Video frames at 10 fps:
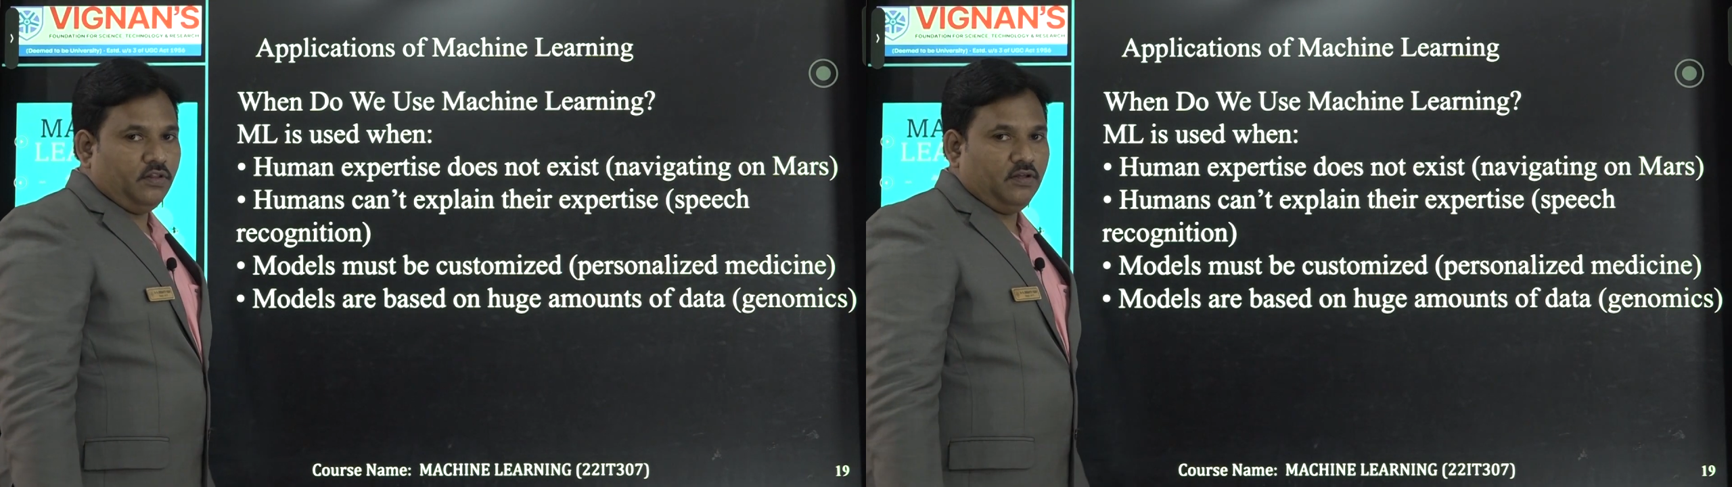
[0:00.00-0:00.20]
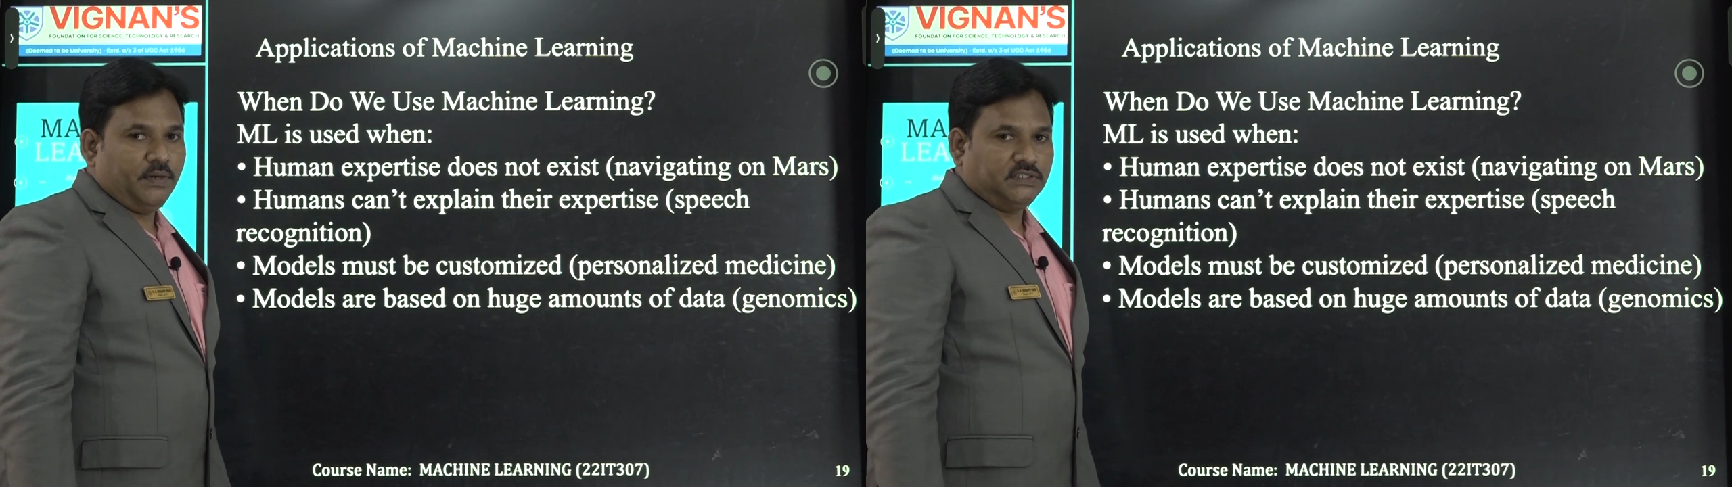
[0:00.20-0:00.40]

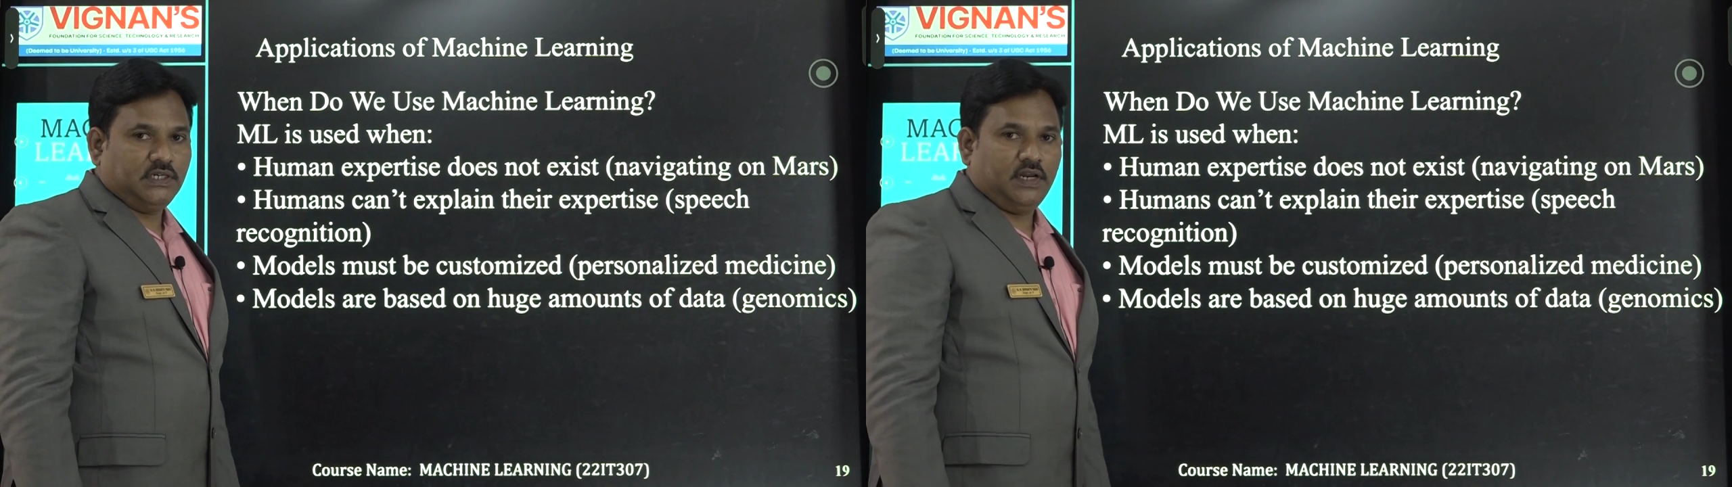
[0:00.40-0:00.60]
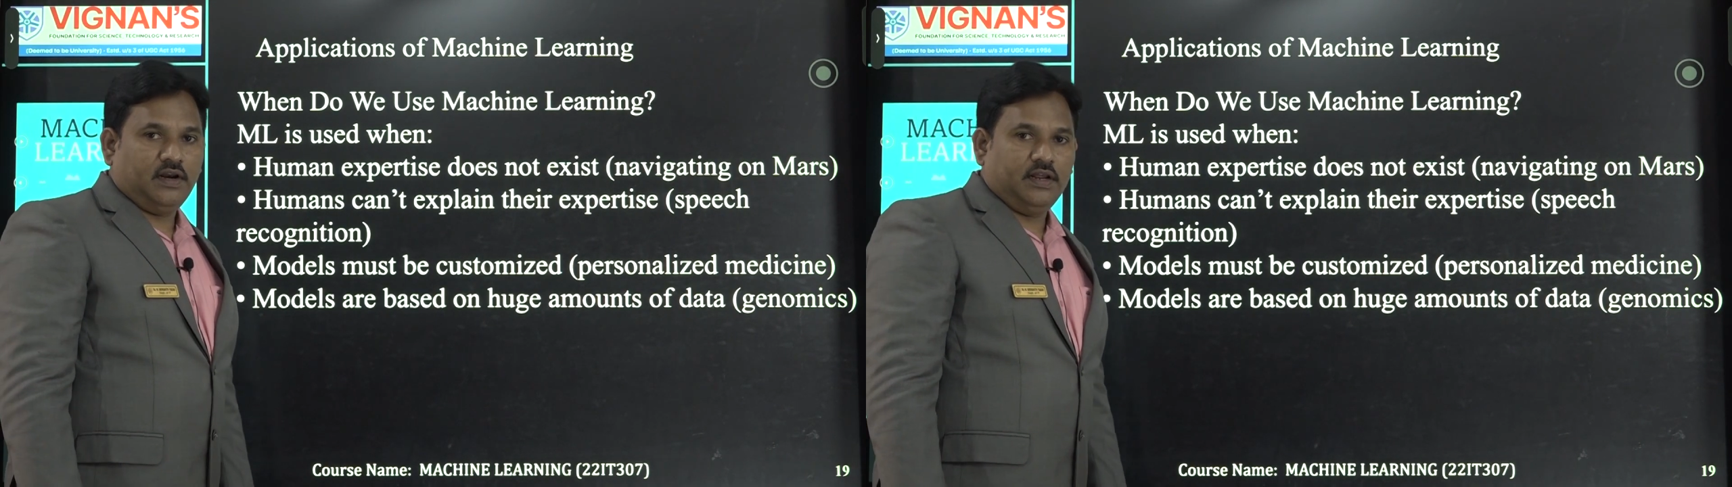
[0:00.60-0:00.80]
the
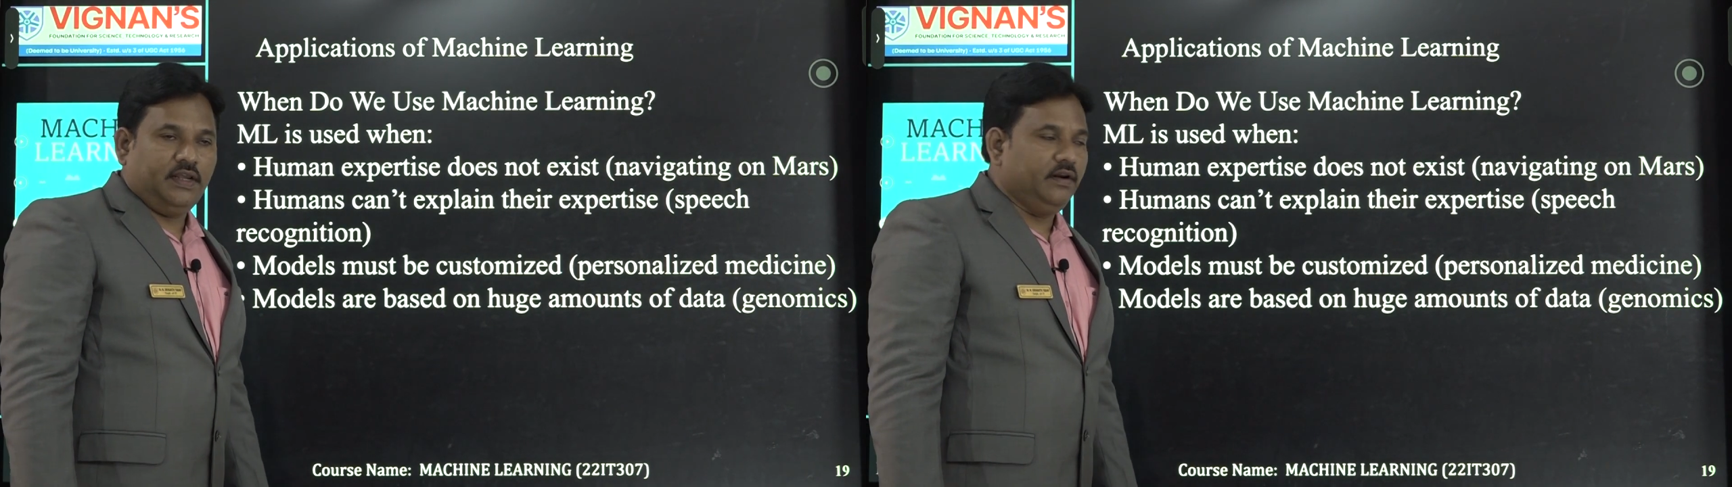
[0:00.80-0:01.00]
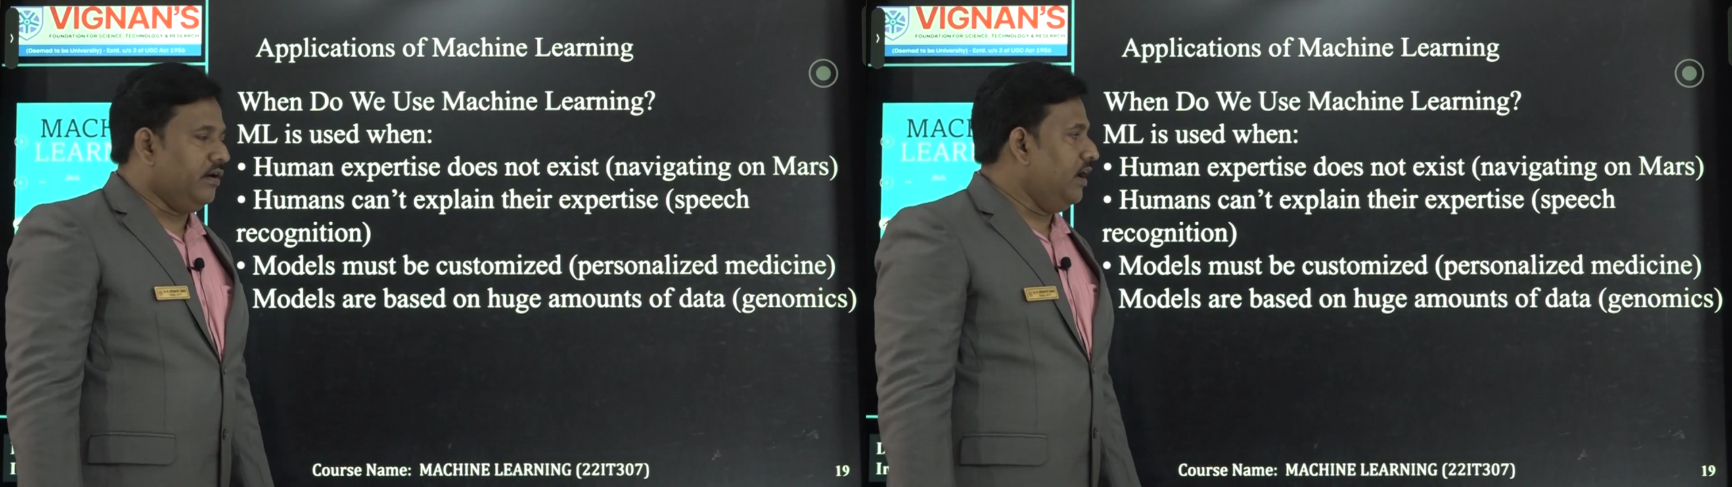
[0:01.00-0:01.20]
machine
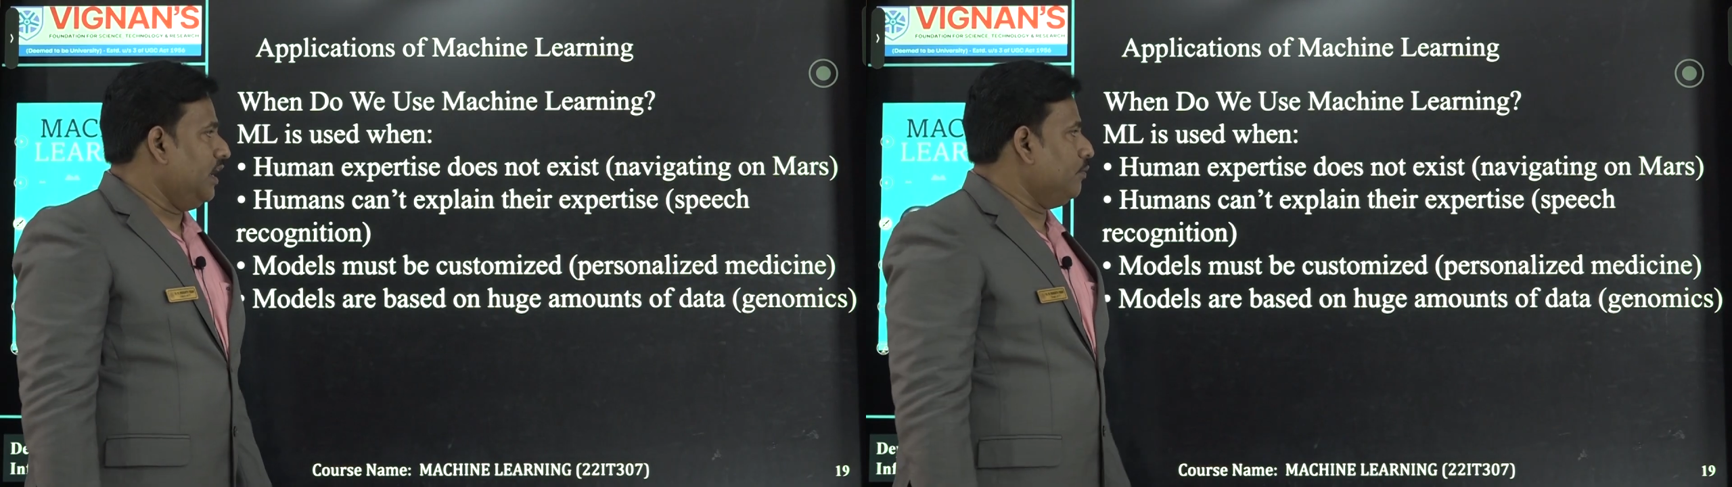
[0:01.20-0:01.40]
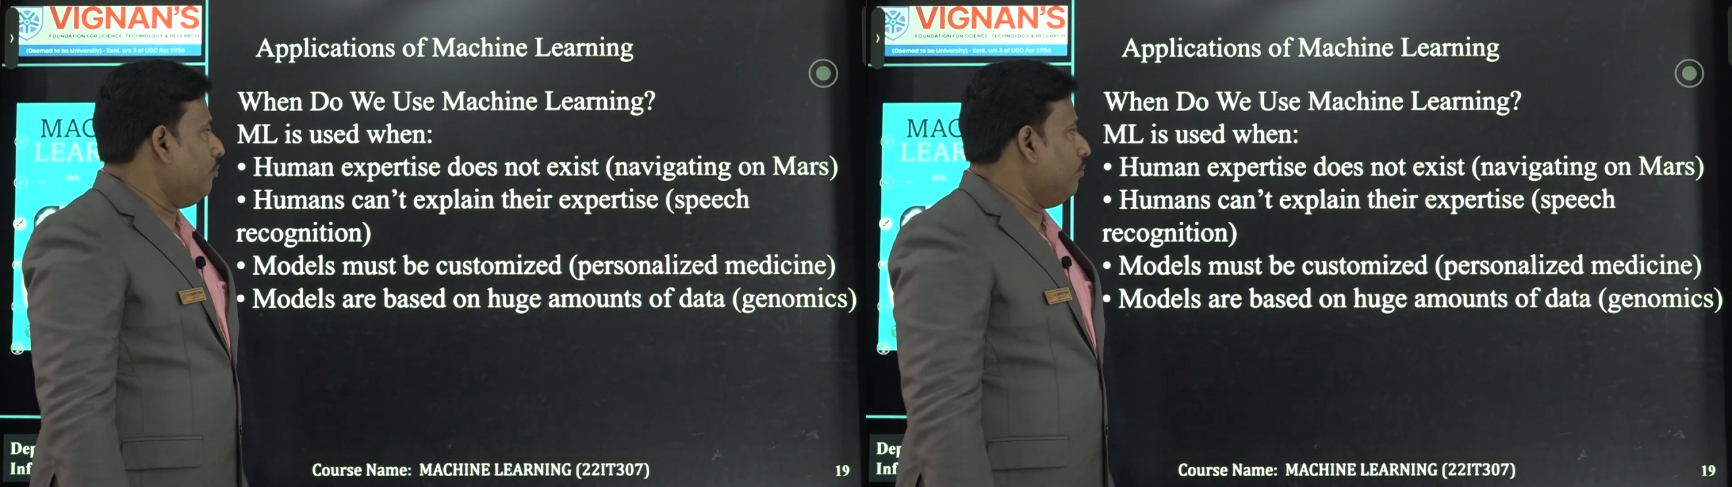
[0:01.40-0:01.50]
learning in real-time